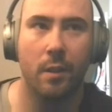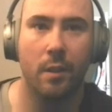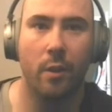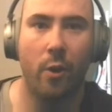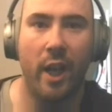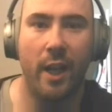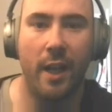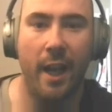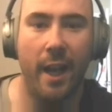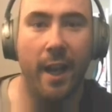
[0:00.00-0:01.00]
Okay,
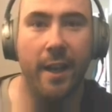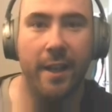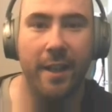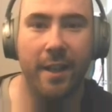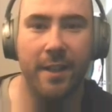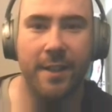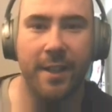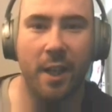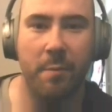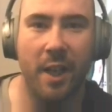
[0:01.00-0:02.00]
and this is
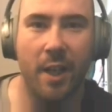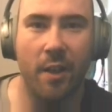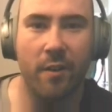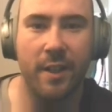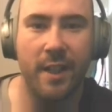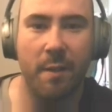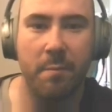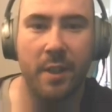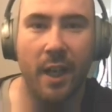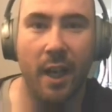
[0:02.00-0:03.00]
going to be another
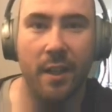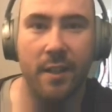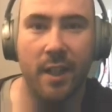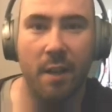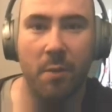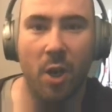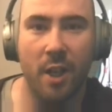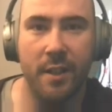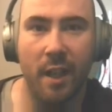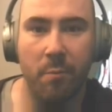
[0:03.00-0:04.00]
attempt, this time
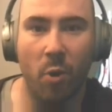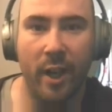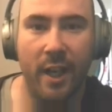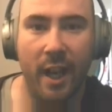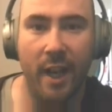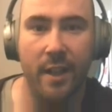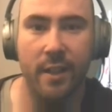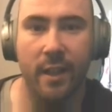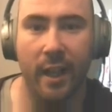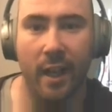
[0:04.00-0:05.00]
on 10.8,
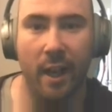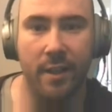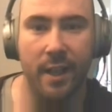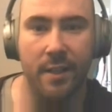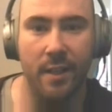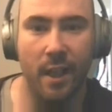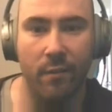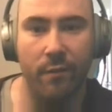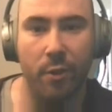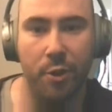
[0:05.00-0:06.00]
and I tested
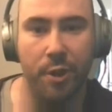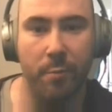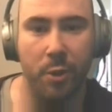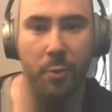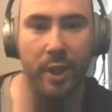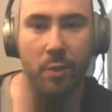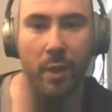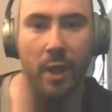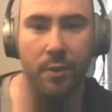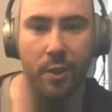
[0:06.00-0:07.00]
every version in between as
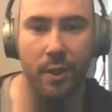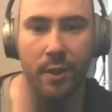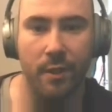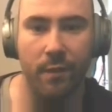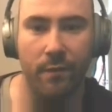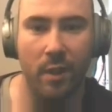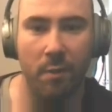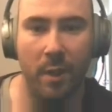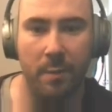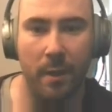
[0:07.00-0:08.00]
well. So you can see 15
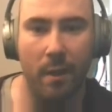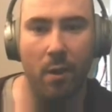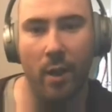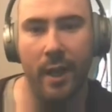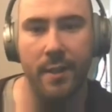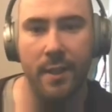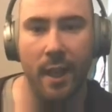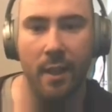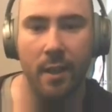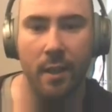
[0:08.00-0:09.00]
miles per hour, I guess
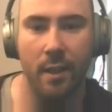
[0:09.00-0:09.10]
10,